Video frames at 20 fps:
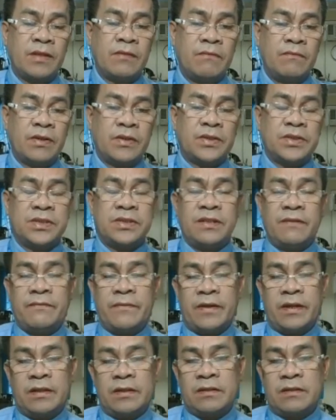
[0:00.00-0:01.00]
because
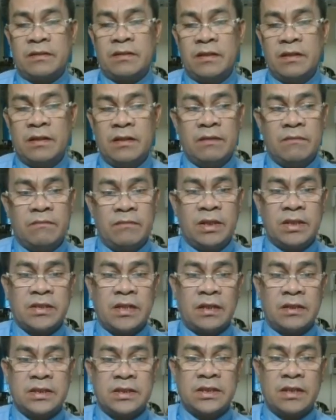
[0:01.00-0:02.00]
different
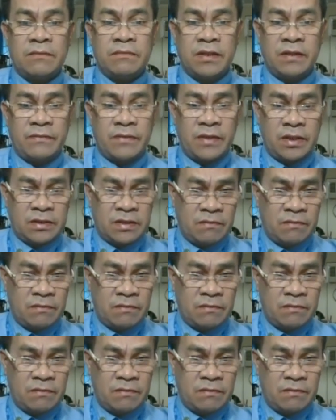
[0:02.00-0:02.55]
metals have different